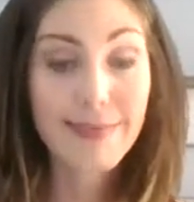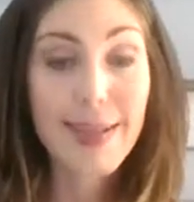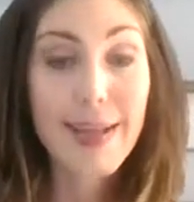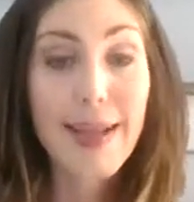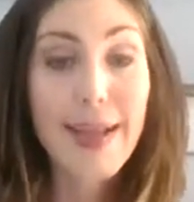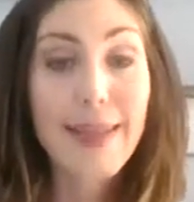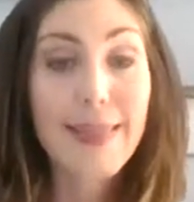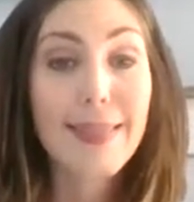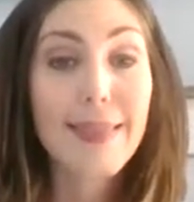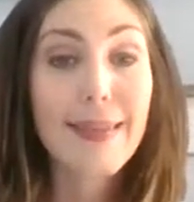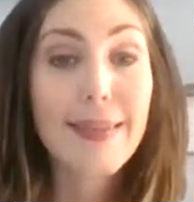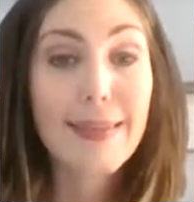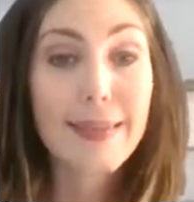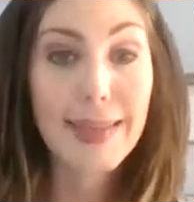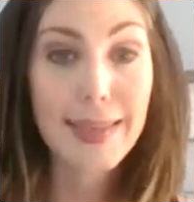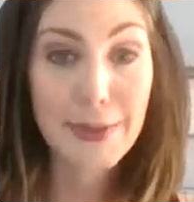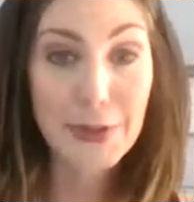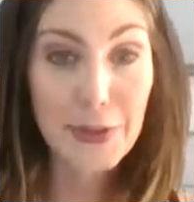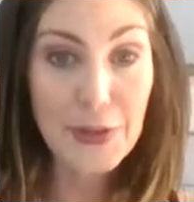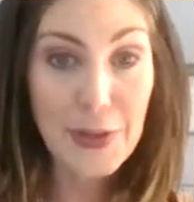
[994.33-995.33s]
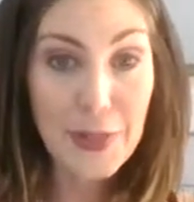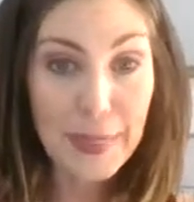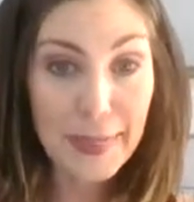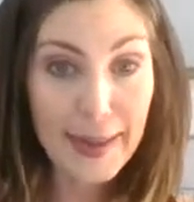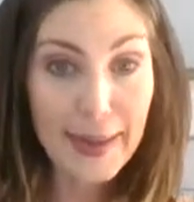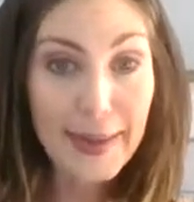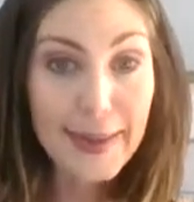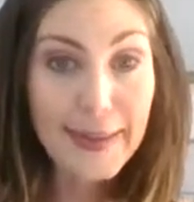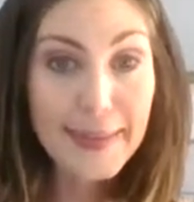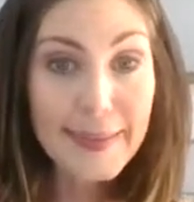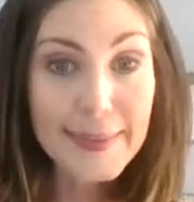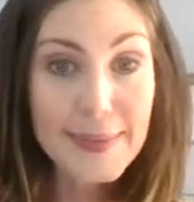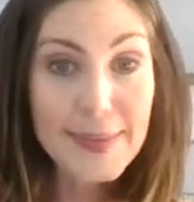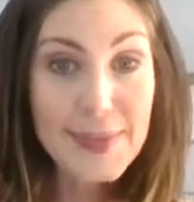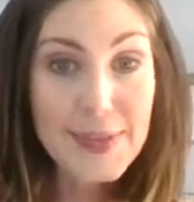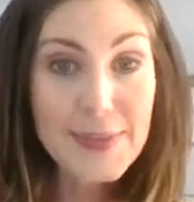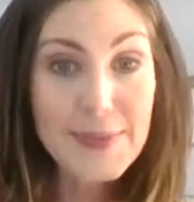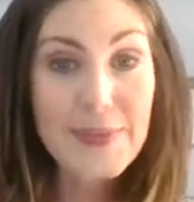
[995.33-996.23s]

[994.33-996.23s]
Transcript: in the little things.